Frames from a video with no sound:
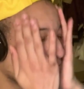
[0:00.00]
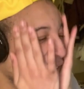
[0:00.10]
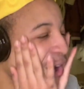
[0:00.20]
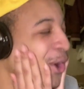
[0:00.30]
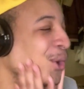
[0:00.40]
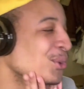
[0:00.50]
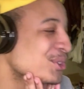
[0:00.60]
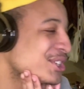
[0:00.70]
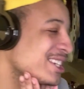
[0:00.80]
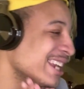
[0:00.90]

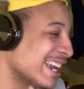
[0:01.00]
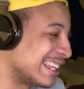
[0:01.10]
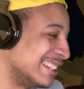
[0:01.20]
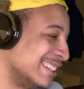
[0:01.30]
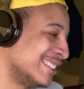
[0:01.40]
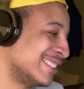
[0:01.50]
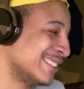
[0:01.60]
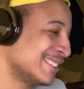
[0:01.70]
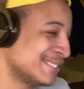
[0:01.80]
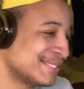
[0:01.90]
oh shit!
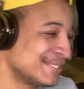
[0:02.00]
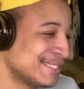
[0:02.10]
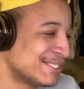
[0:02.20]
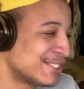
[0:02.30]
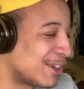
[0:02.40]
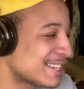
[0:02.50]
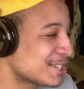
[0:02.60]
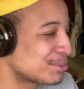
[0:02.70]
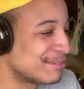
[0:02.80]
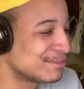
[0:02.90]
Yo, I
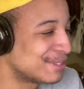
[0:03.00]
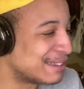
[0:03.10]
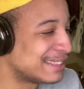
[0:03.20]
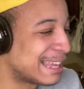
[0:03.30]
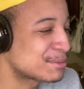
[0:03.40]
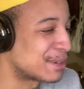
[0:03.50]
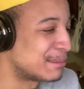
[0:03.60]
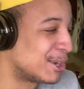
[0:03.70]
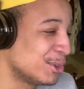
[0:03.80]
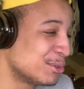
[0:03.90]
just ran laps
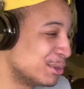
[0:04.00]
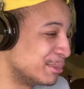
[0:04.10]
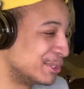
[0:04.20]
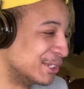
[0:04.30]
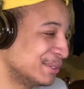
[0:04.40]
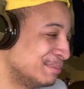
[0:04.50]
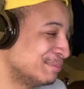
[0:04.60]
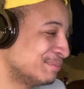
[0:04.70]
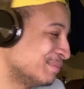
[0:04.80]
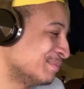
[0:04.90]
around my whole room, you know.
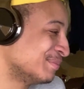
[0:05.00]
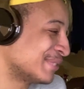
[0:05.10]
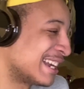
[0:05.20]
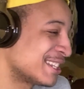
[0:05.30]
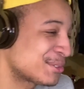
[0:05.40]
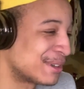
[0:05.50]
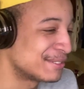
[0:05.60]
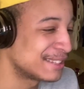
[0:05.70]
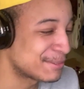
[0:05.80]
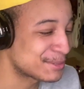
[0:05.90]
I just
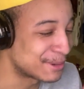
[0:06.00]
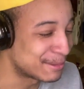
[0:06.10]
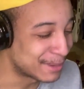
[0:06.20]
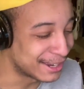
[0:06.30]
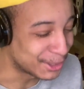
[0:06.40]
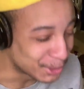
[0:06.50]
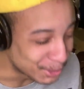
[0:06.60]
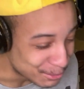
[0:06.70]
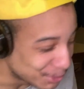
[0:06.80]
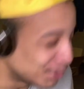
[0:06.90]
ran laps around my
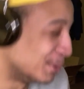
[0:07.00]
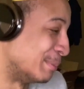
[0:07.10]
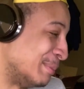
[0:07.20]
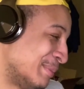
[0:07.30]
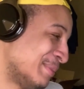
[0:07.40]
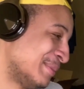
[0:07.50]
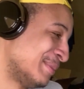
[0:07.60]
whole room.